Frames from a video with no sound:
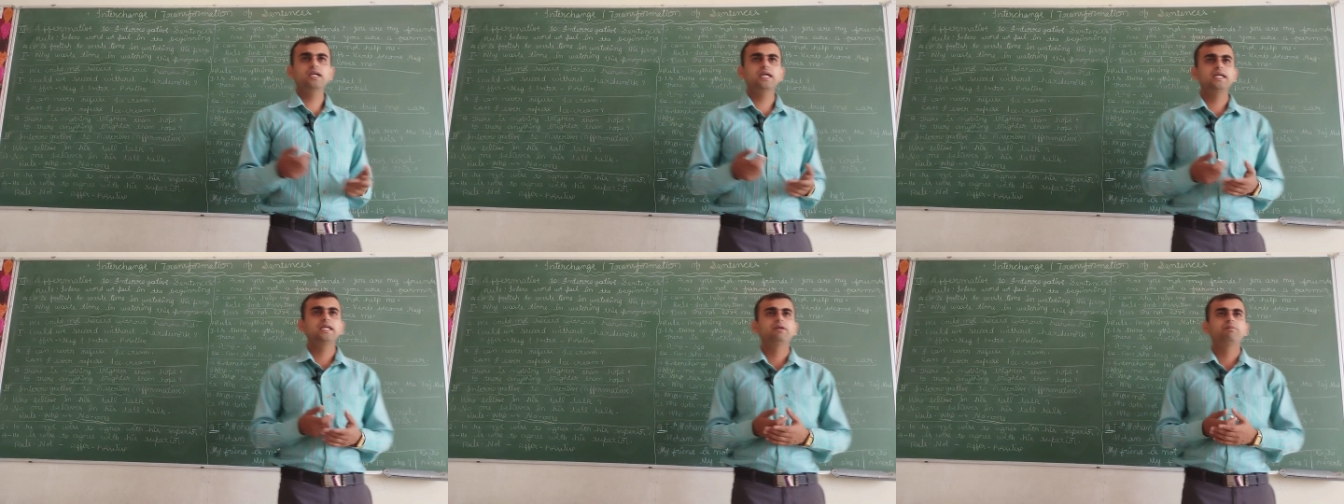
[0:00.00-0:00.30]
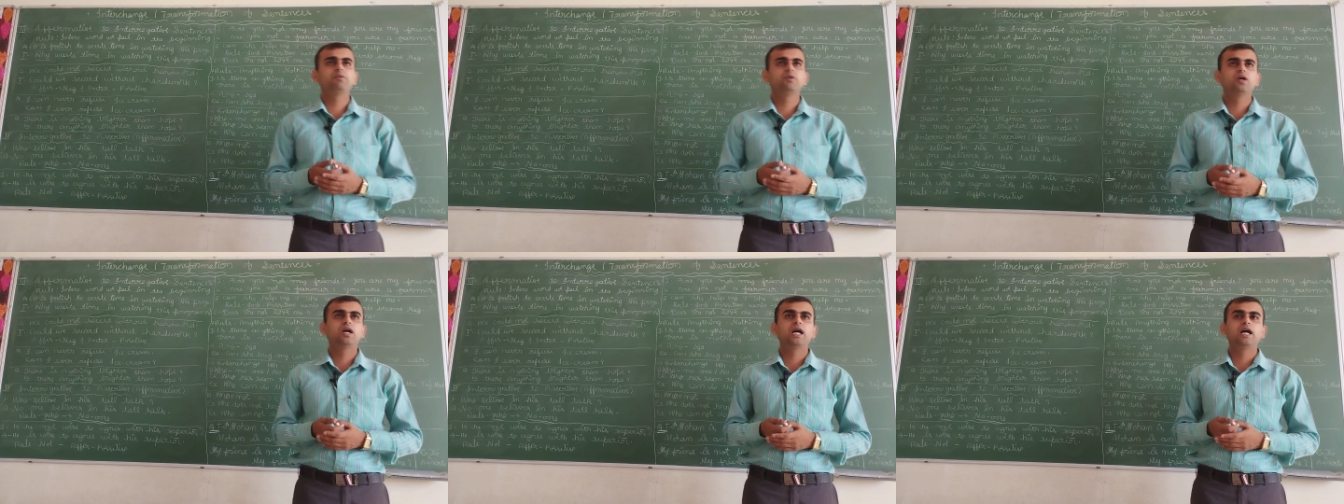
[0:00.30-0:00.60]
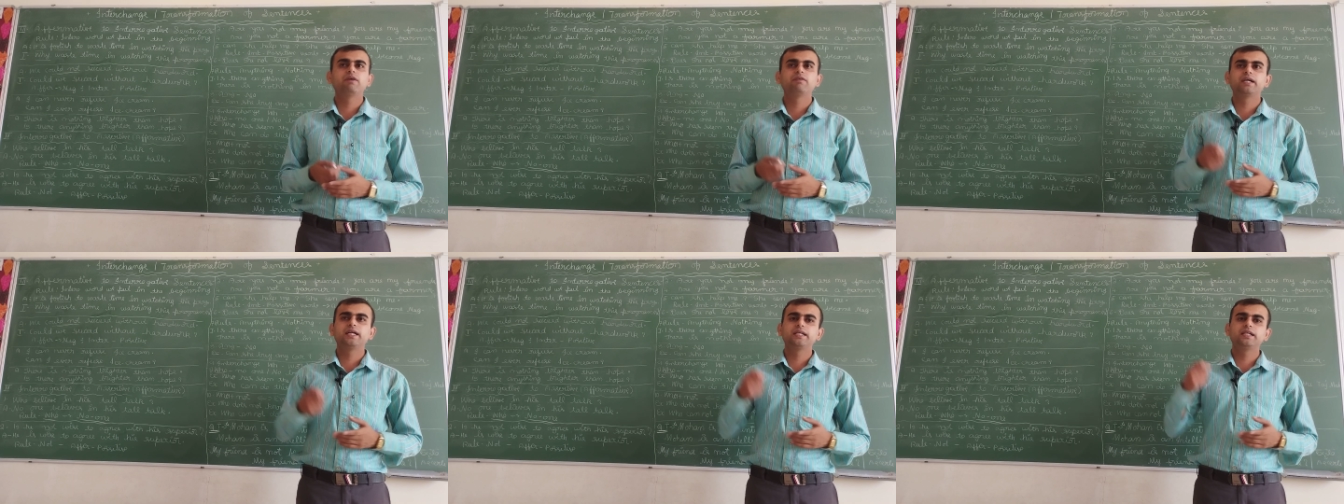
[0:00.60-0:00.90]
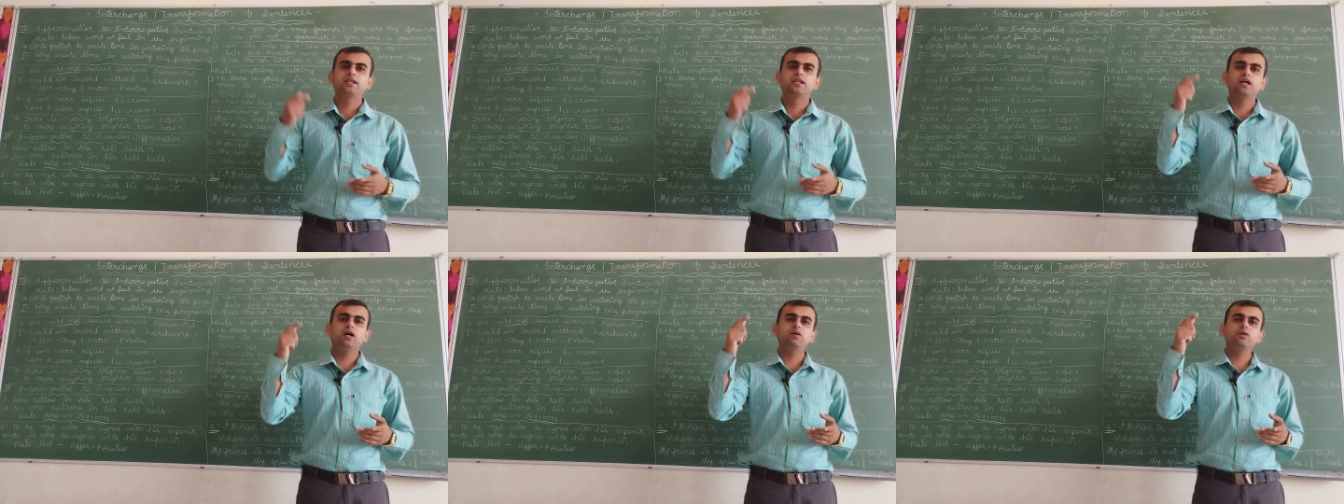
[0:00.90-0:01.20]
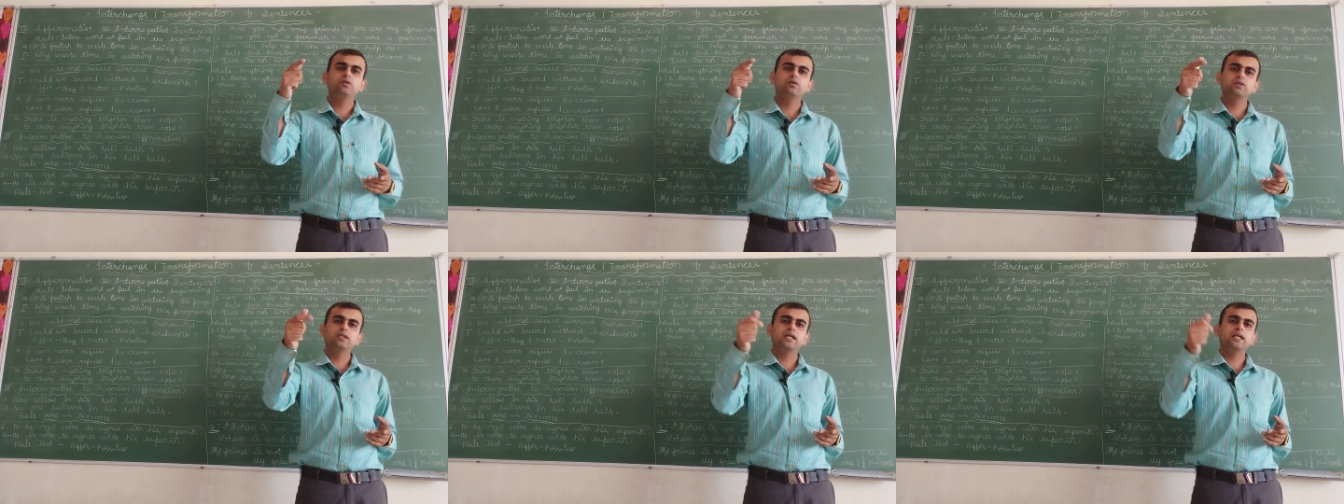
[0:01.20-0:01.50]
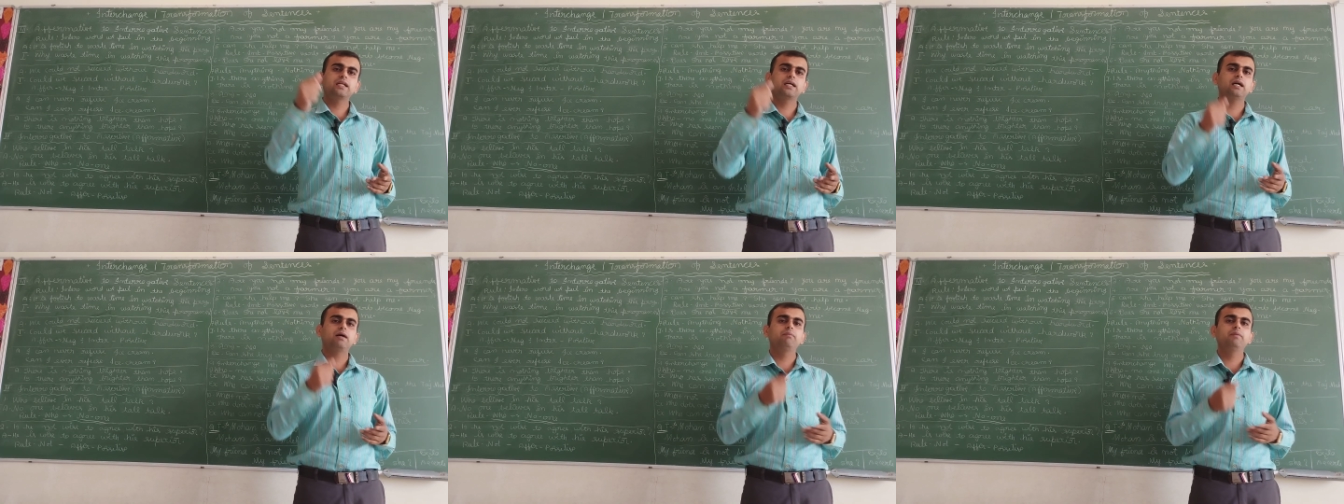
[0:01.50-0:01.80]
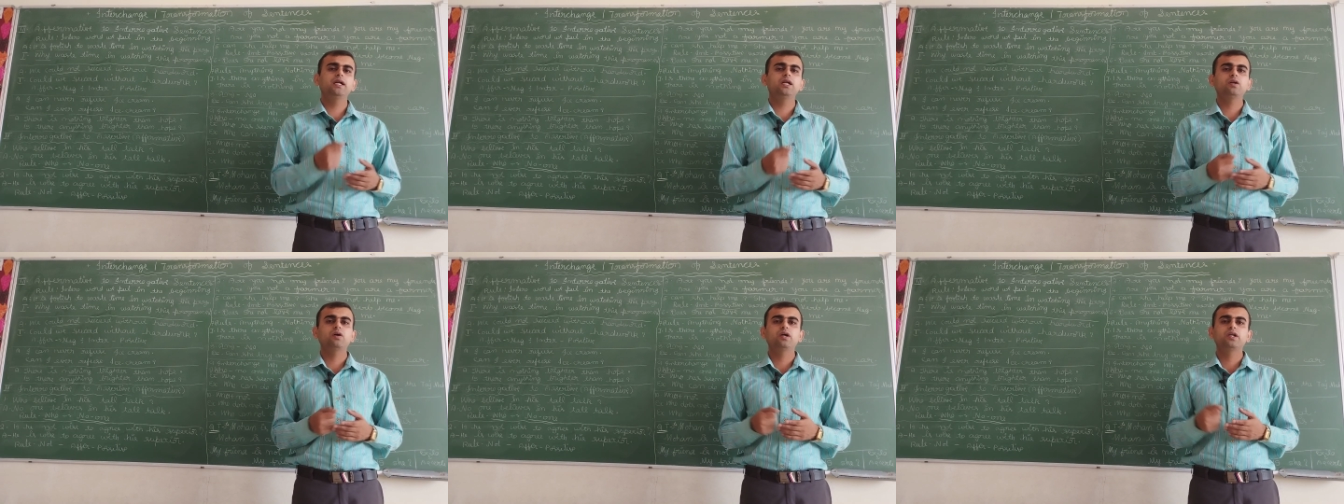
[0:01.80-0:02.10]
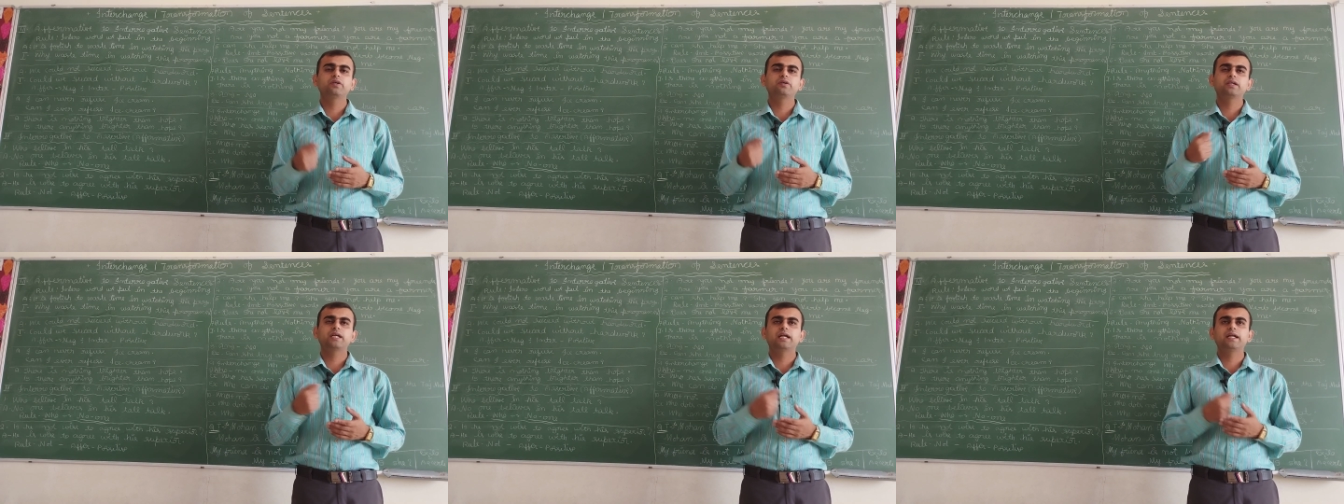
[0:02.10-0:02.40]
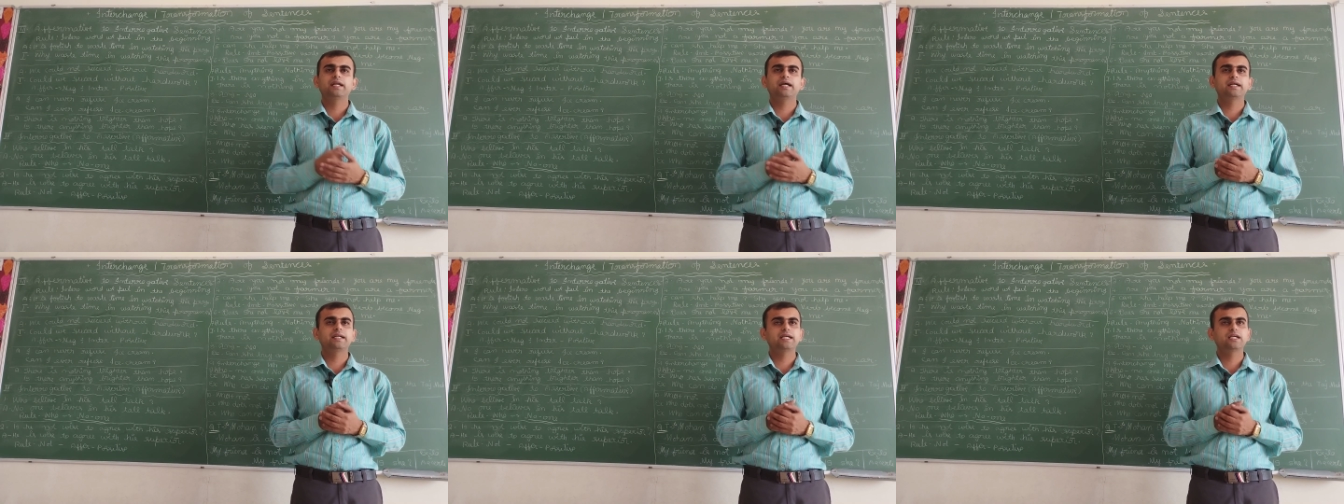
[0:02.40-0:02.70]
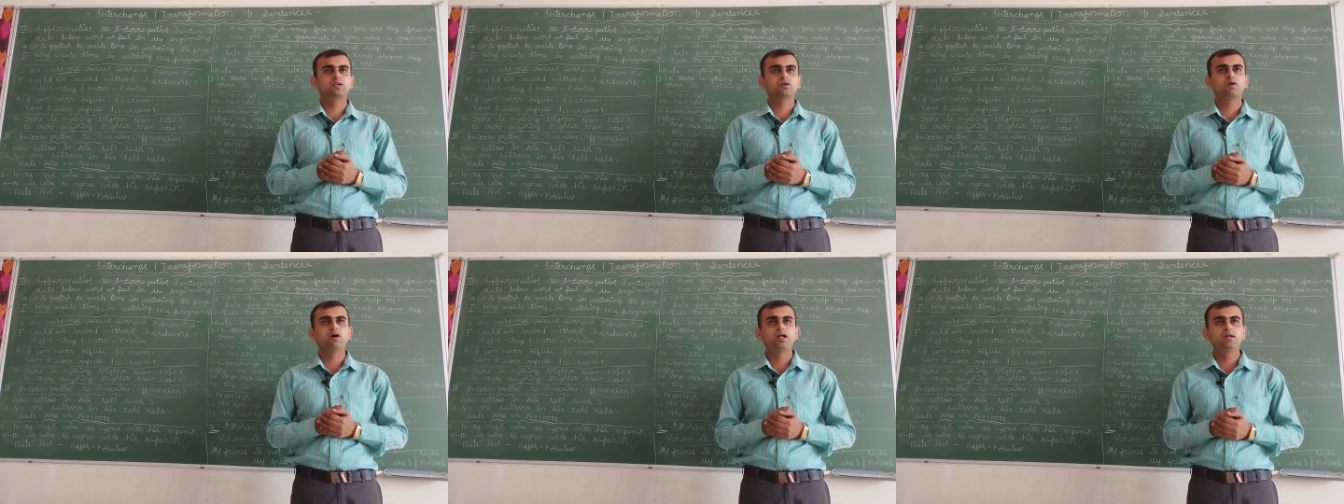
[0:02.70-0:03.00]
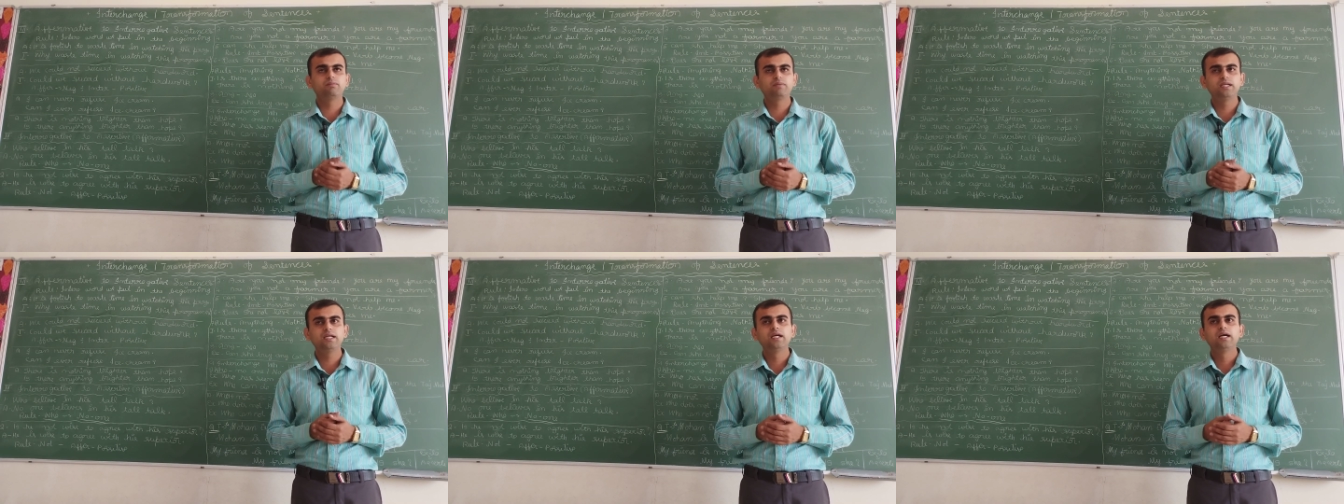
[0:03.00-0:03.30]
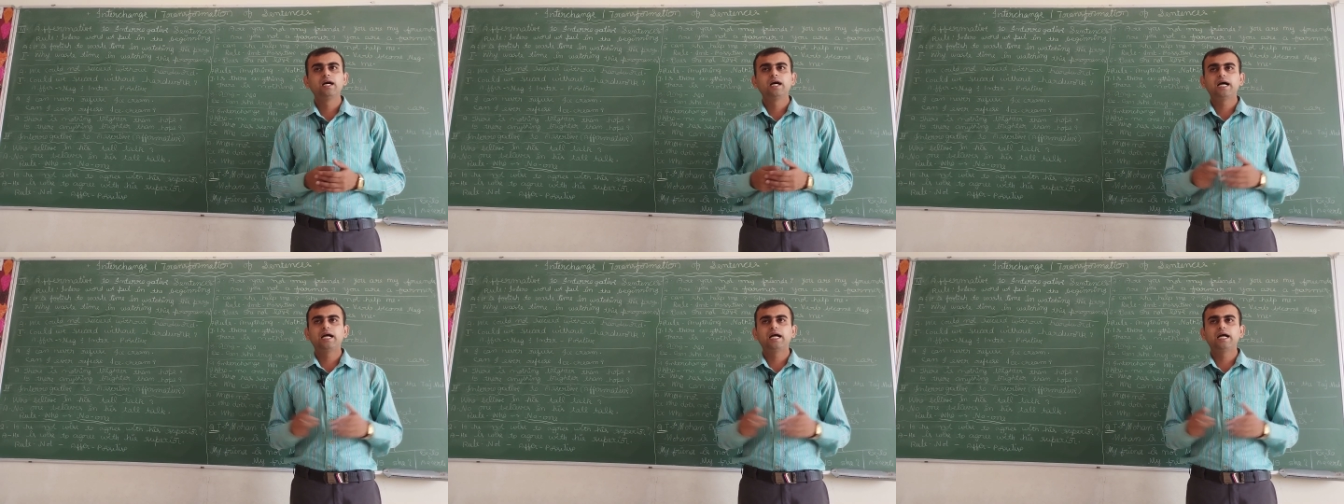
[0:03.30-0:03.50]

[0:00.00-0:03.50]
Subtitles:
Okay, if you have any doubt, you can comment or you can direct call me.